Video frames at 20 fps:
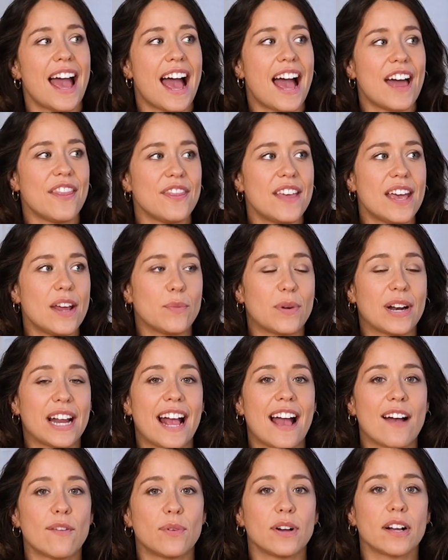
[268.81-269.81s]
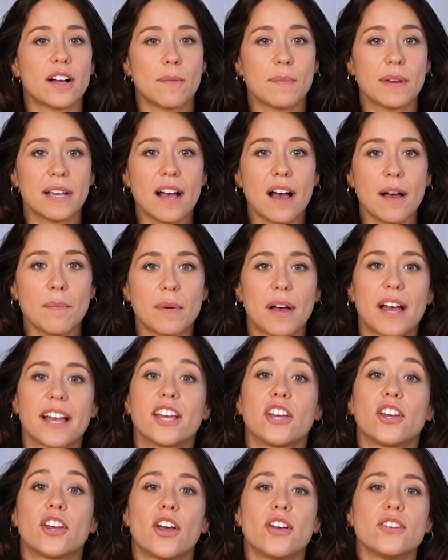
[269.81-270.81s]
And then when I have one coming up, I
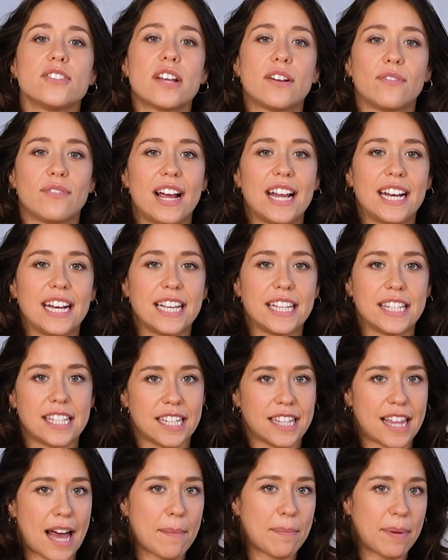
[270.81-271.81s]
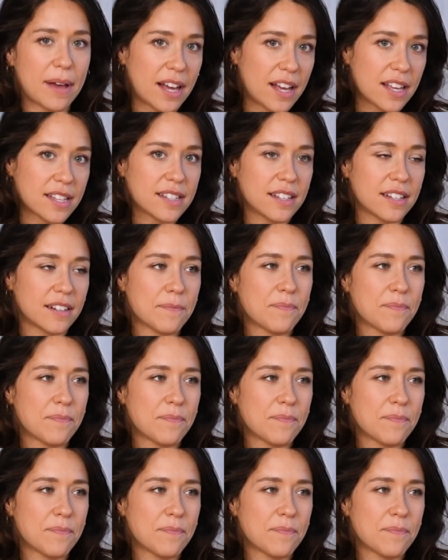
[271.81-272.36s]
can go directly to that person.